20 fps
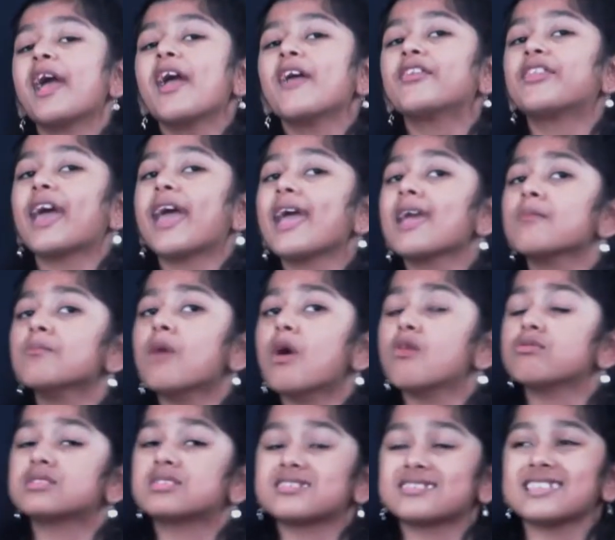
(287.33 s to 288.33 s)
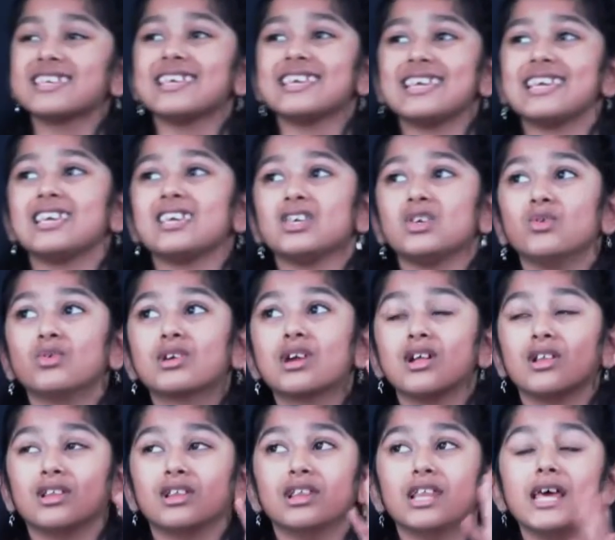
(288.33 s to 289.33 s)
they mostly eat
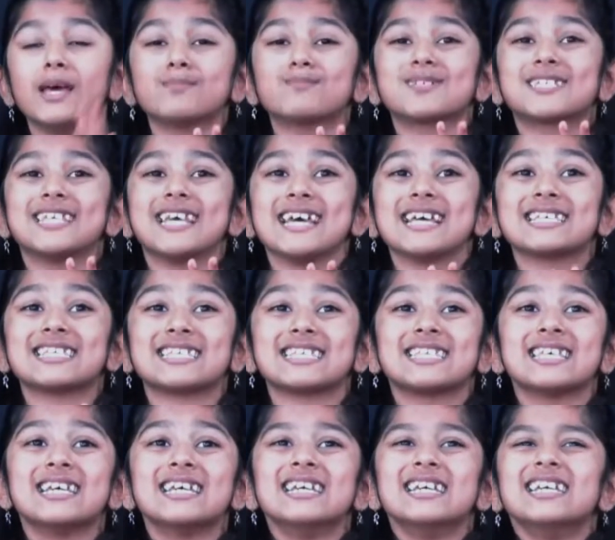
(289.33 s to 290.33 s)
eucalyptus.